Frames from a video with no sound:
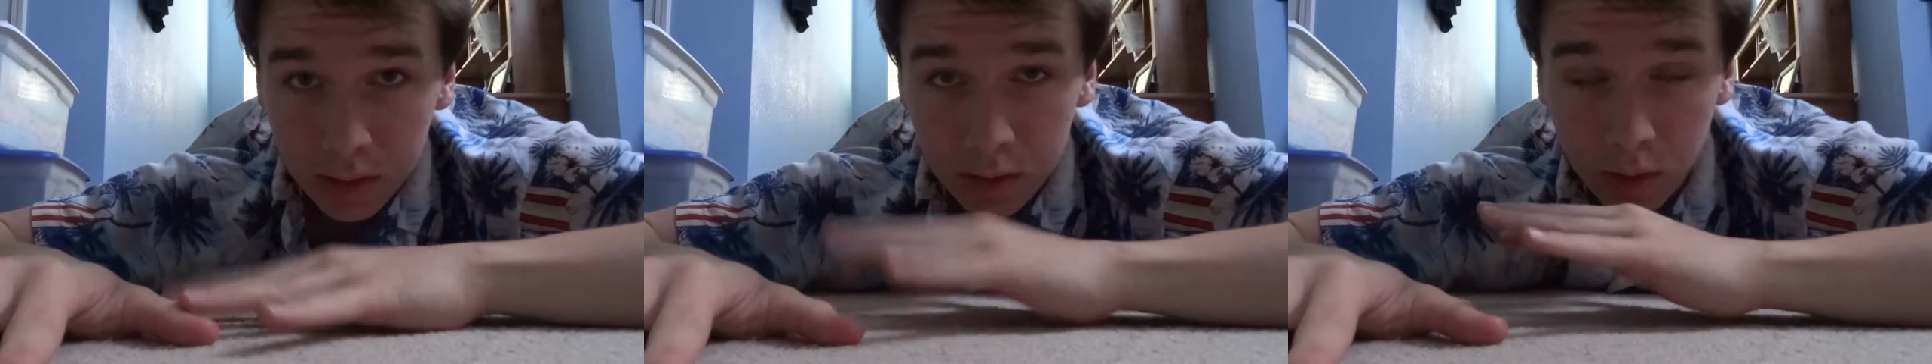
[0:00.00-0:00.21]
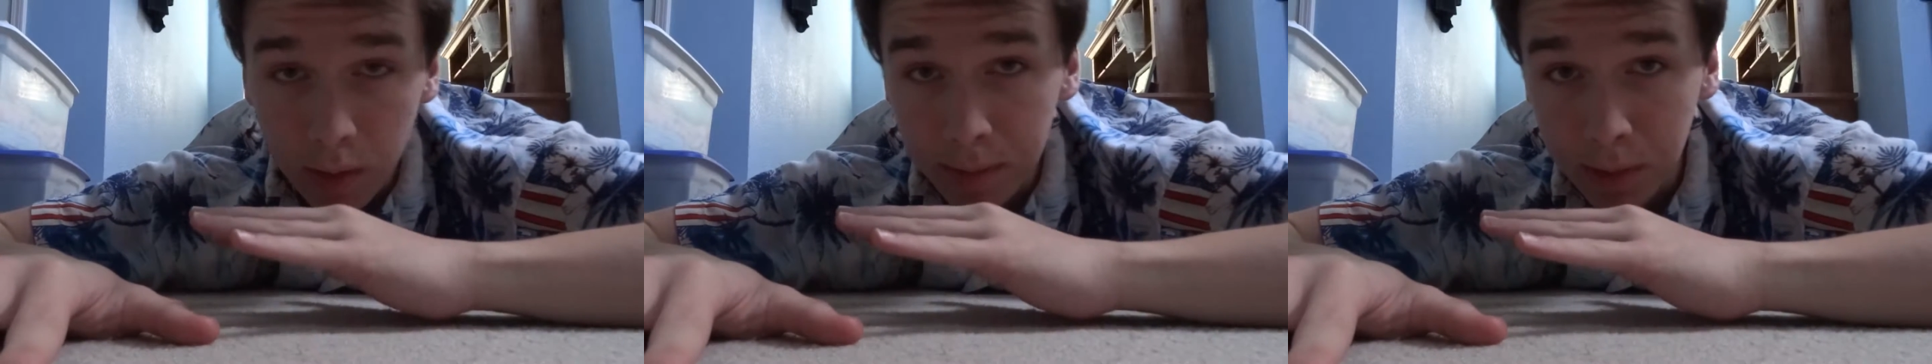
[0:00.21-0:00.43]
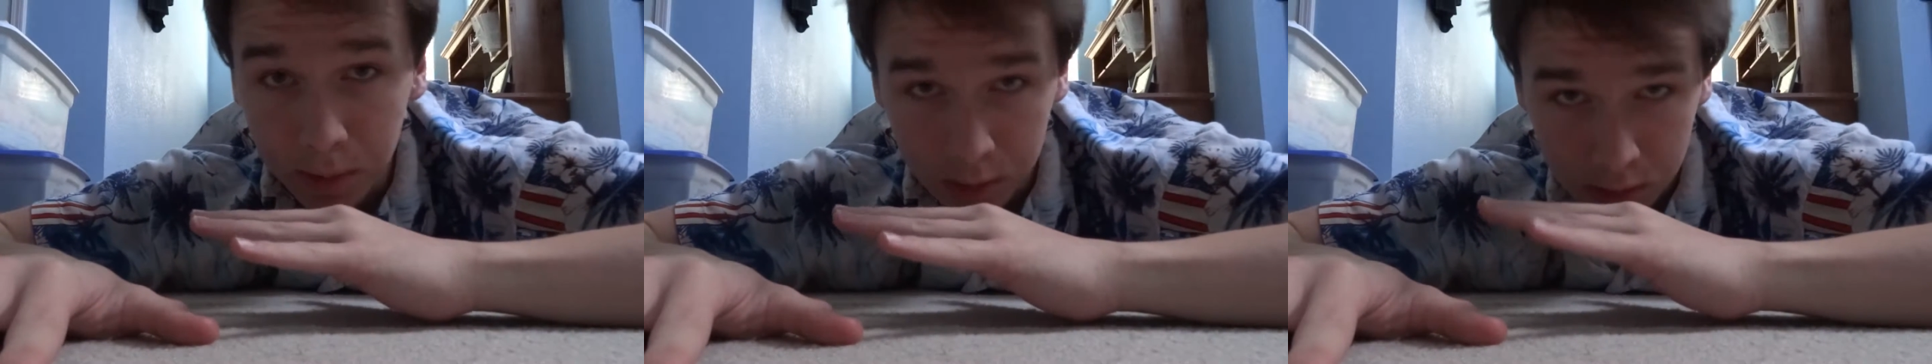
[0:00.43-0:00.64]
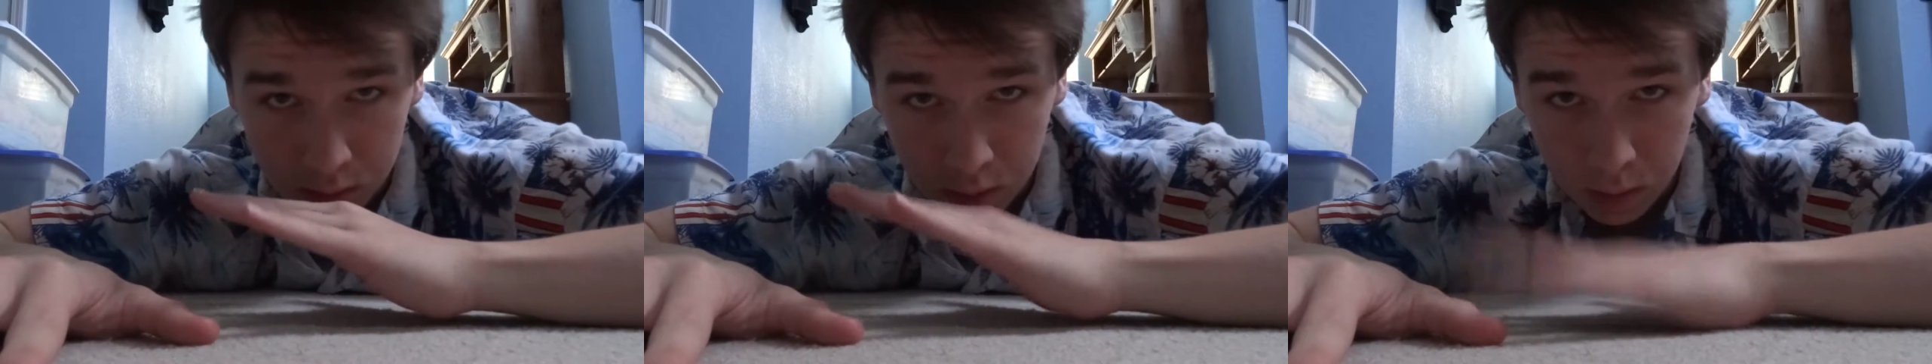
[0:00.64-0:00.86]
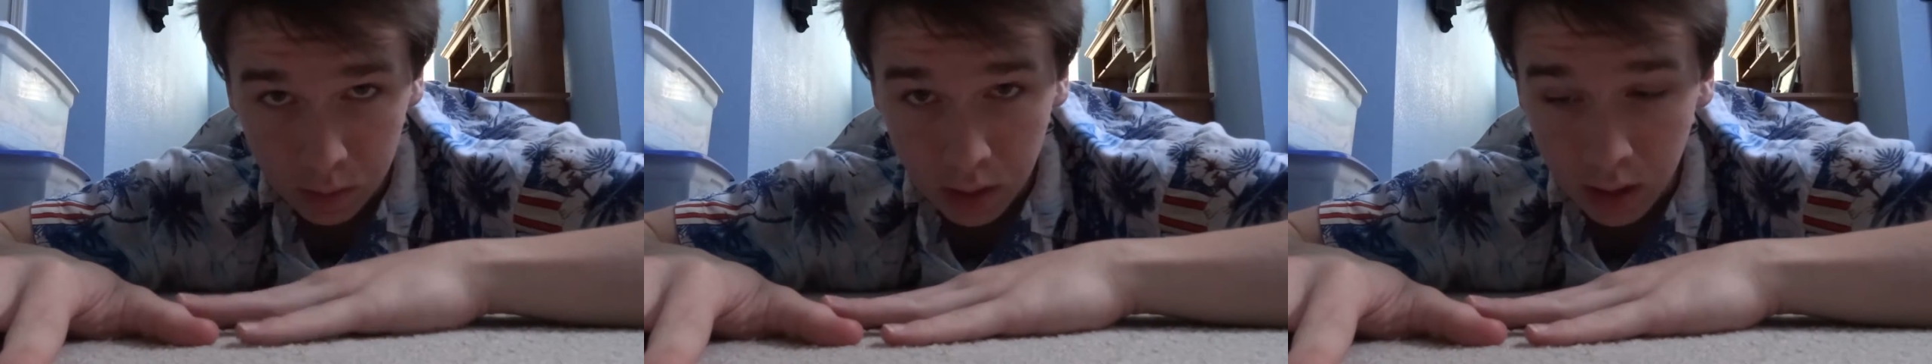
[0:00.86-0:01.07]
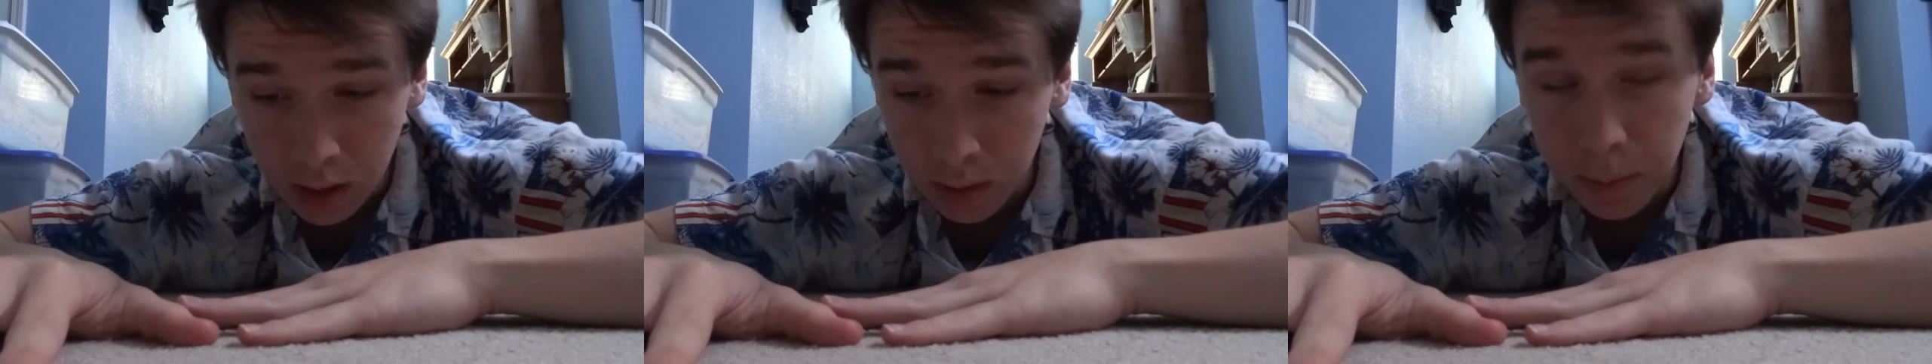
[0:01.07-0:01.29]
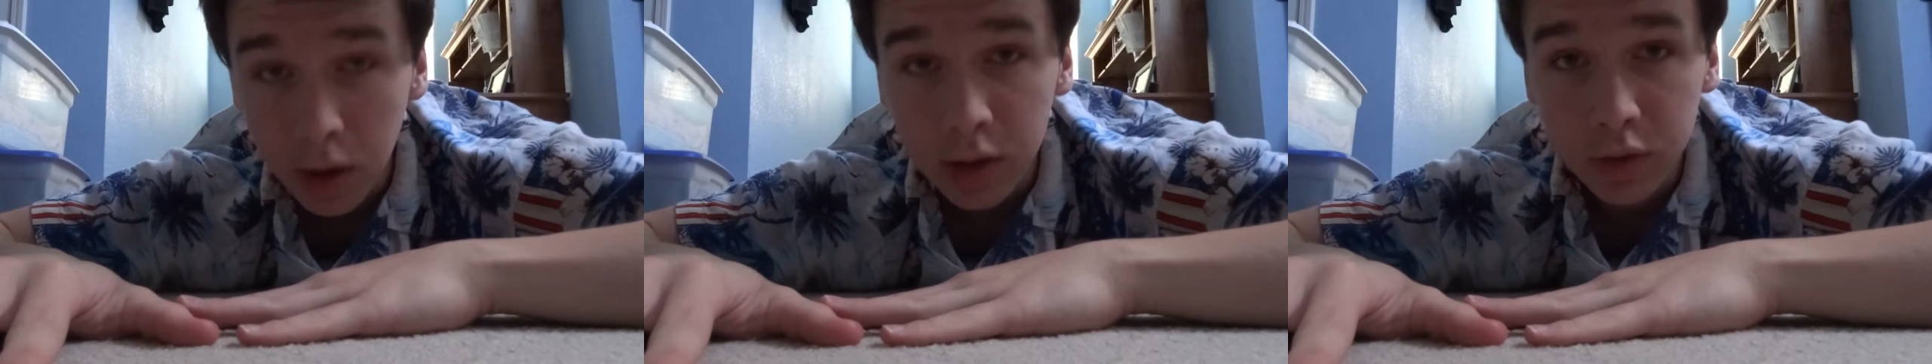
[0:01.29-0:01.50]
So I'm going to a uh,
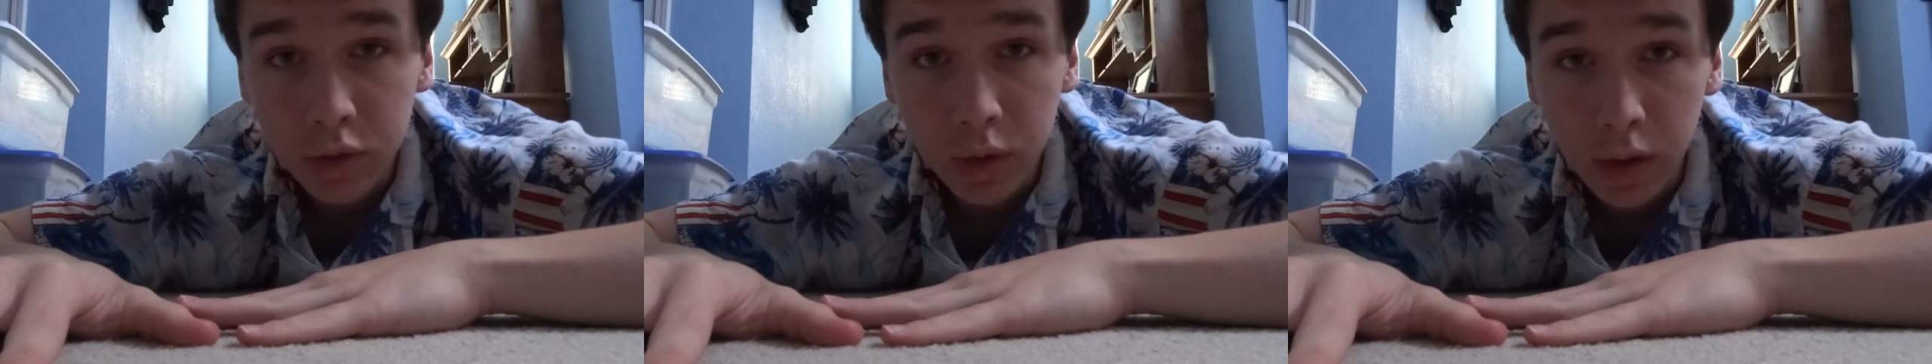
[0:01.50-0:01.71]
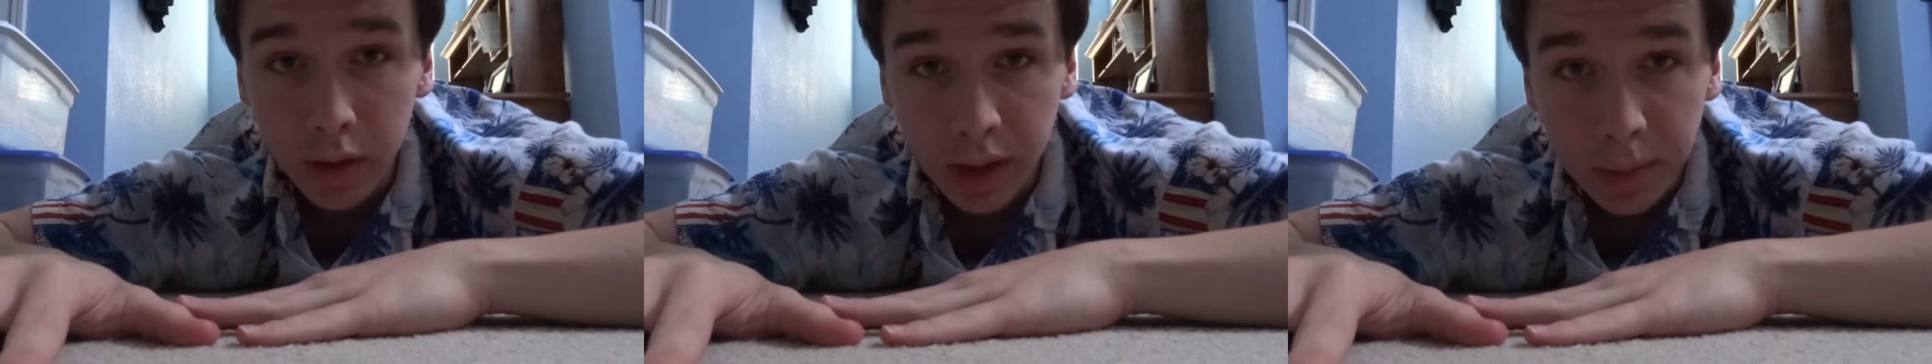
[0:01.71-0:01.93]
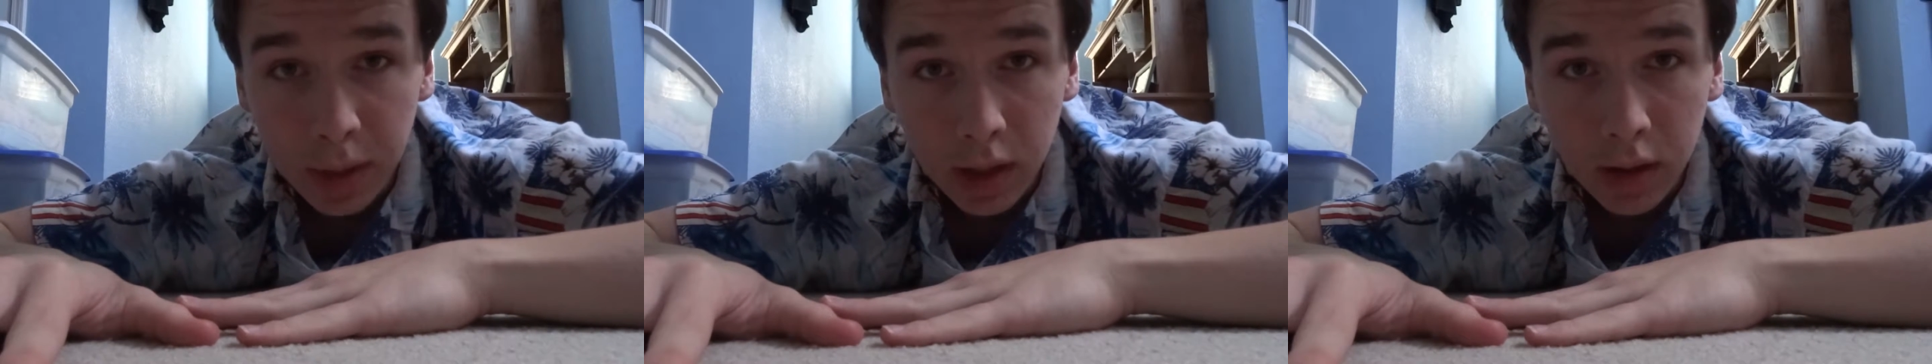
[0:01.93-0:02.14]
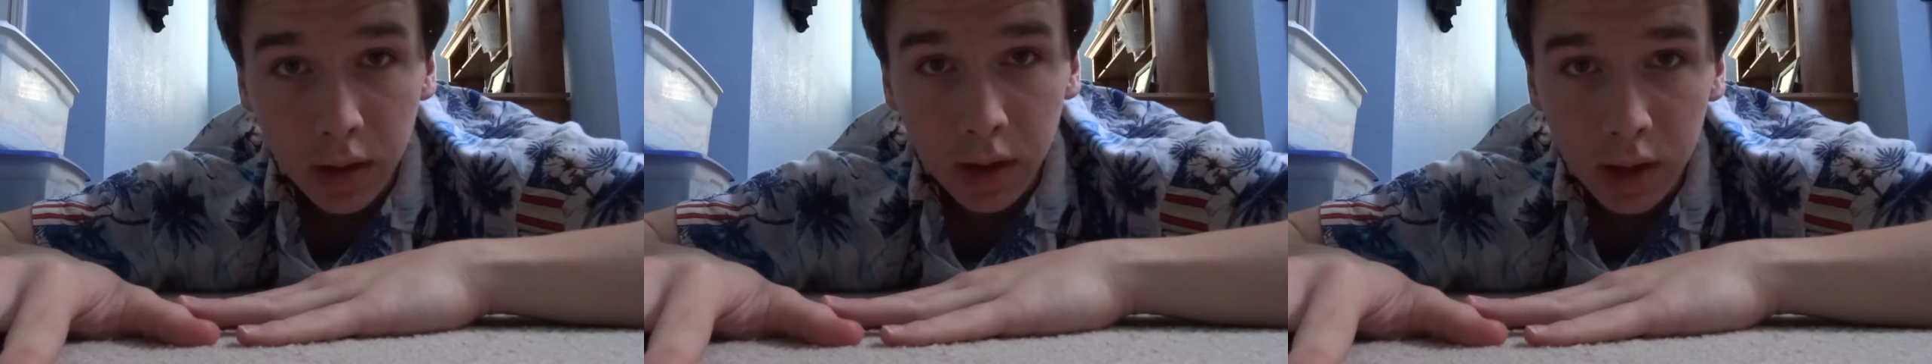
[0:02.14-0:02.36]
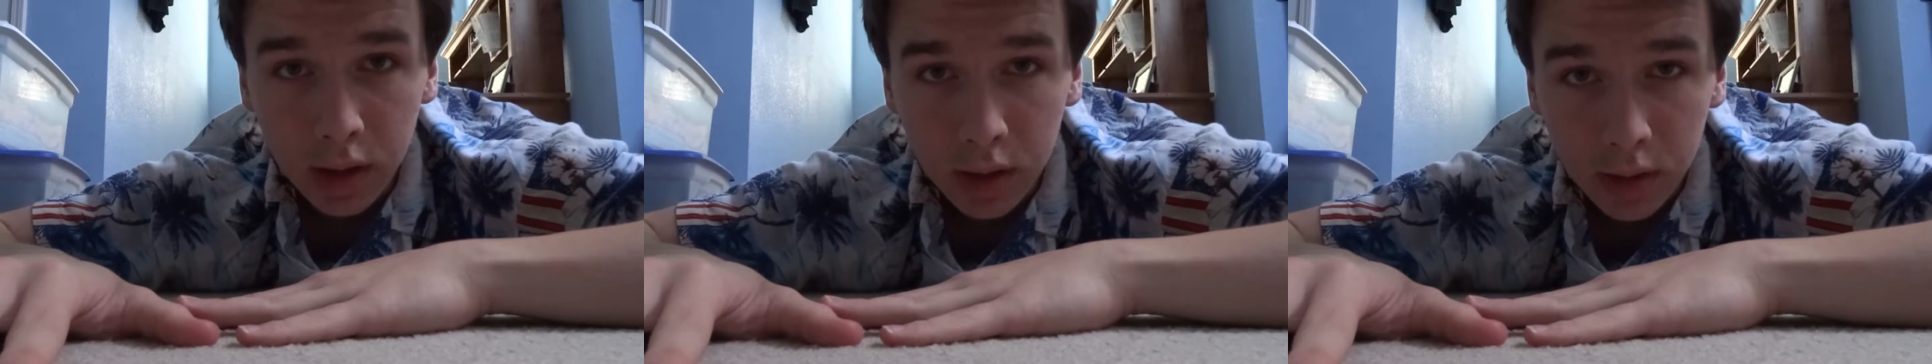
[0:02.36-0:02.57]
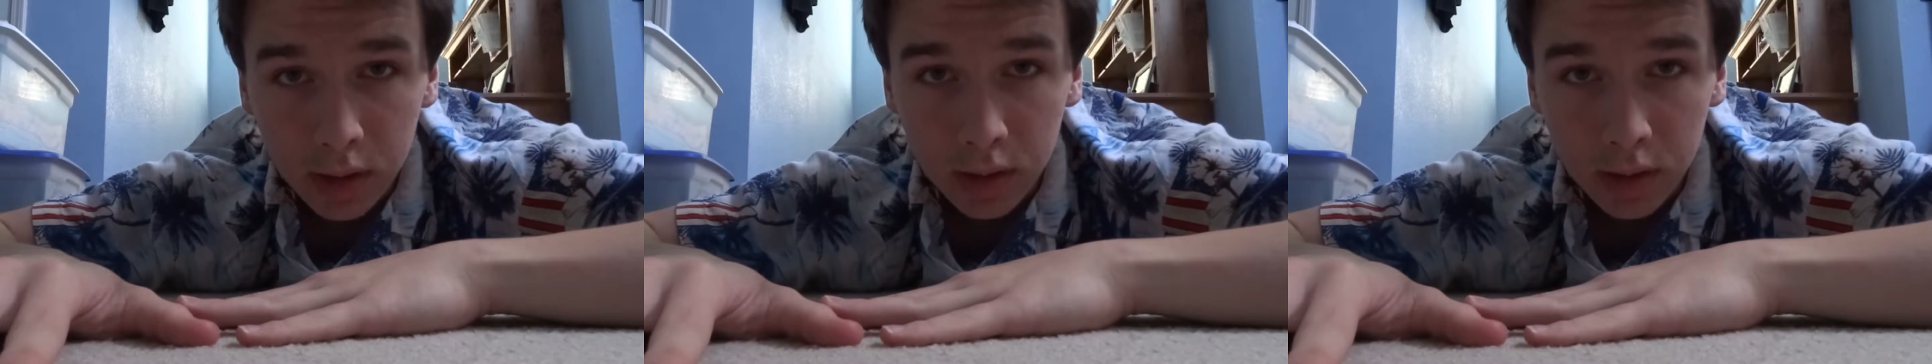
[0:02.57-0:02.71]
postural alignment clinic